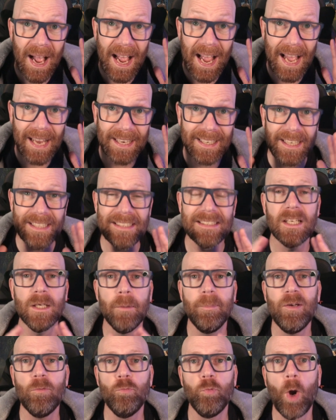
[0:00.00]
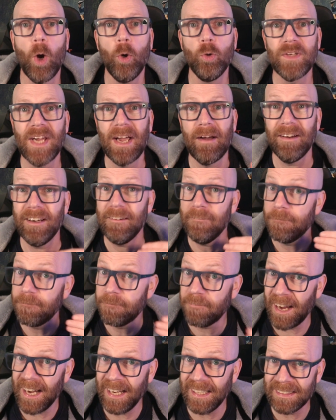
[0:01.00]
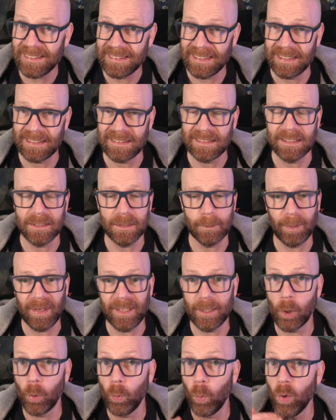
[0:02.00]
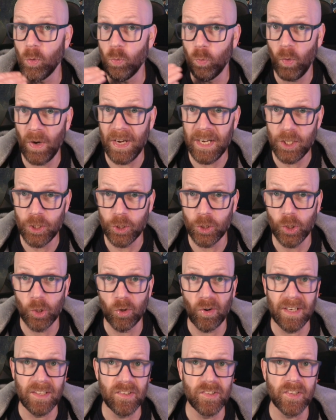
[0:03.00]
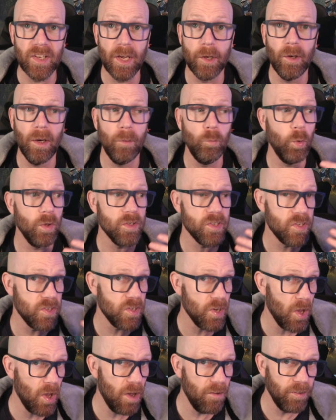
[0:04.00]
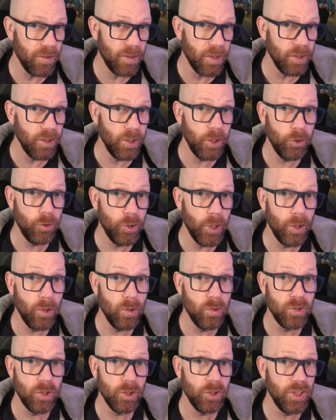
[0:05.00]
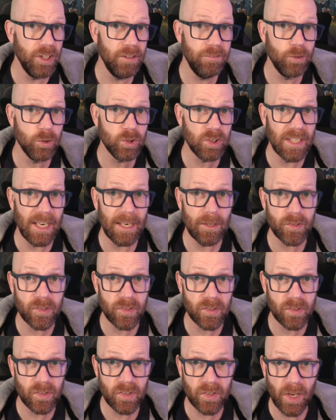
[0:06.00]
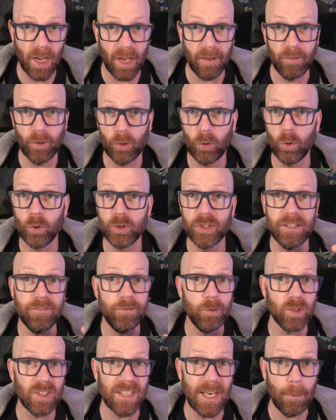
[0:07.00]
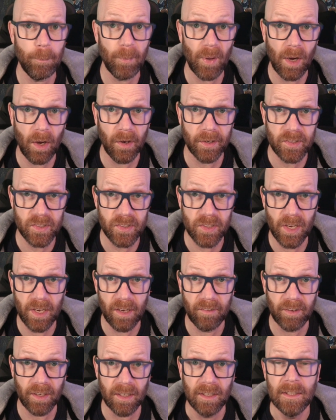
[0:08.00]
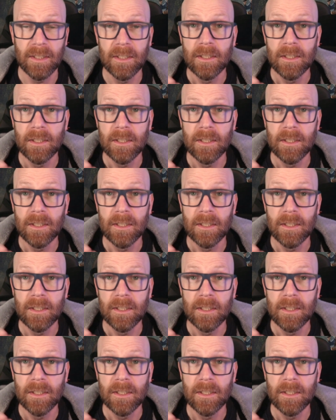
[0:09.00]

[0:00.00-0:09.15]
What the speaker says: and it's going to be rolled out in phases, so depending on what region you're in, so, and what server that you use, your GeForce Now server or GeForce Now partner server.